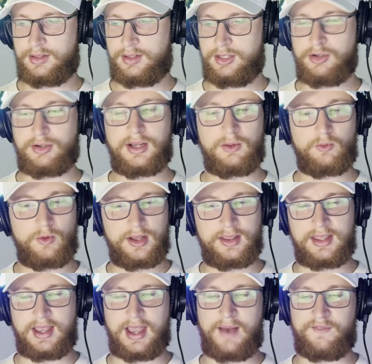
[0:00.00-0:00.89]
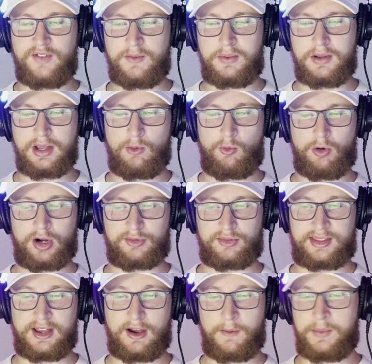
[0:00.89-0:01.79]
You can win the M V P award
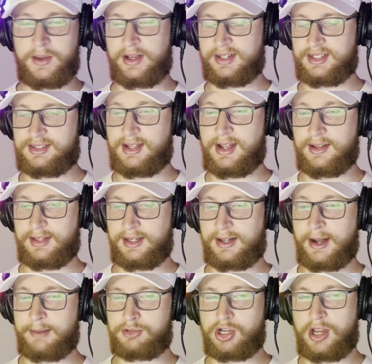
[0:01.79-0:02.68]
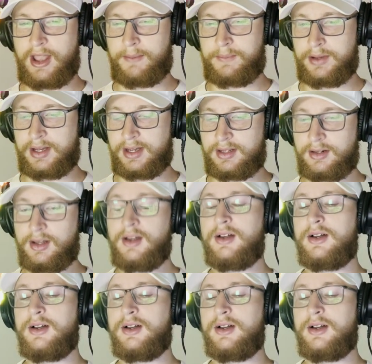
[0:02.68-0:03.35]
without being a Stanley Cup champion,